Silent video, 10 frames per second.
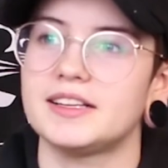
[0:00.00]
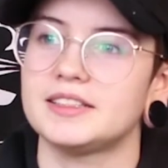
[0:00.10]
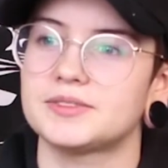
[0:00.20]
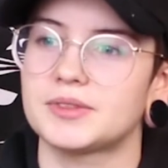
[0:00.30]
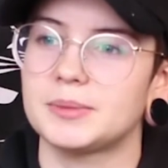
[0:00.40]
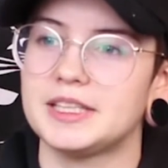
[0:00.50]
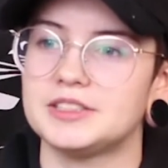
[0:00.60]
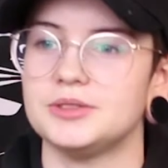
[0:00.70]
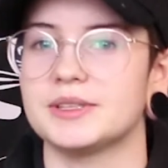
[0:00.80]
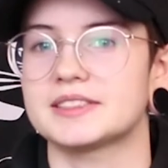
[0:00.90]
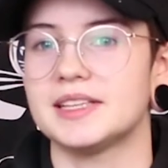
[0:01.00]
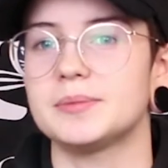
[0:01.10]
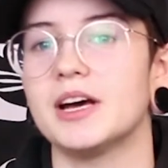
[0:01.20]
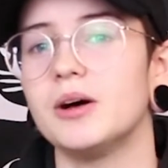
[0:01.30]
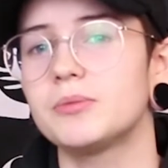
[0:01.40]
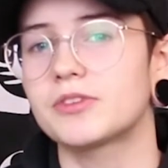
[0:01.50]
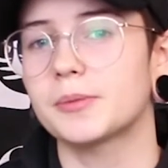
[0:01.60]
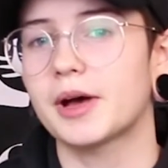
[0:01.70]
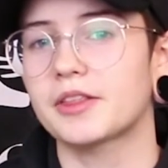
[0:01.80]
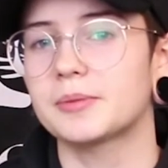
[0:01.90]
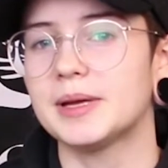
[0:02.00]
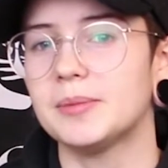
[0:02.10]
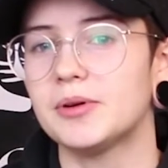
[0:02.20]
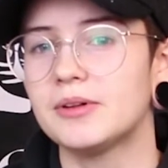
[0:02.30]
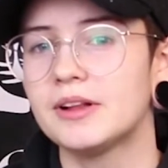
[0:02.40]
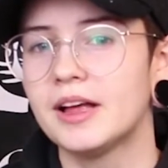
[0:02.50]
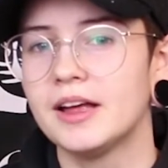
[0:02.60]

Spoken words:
it is for me to accept help from other people,